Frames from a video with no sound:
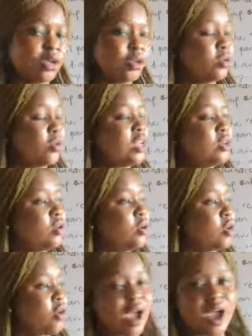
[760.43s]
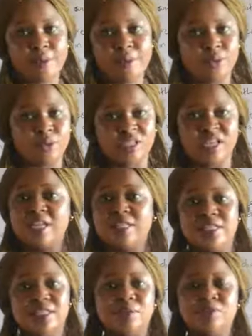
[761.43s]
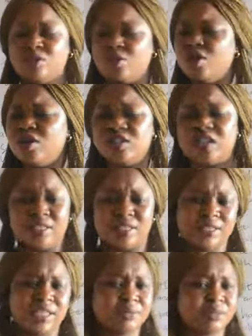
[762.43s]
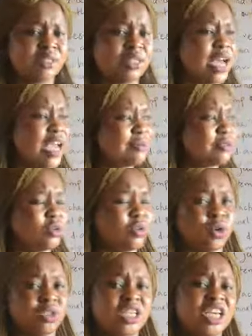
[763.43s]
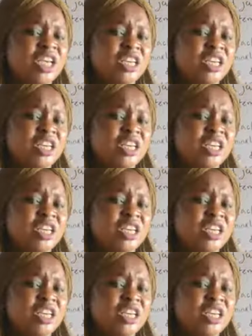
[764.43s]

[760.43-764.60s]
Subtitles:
The one you call your Hypo is an antiseptic. Those are antiseptics that help to what?